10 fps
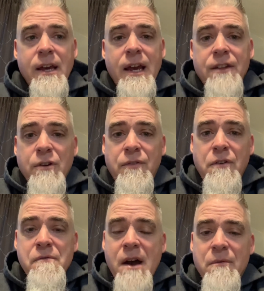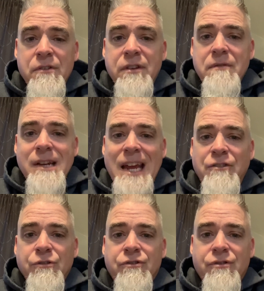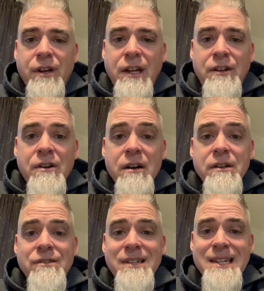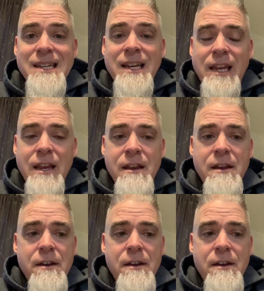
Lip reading: And so, if you've not received an angel tree, talk to Cindy King.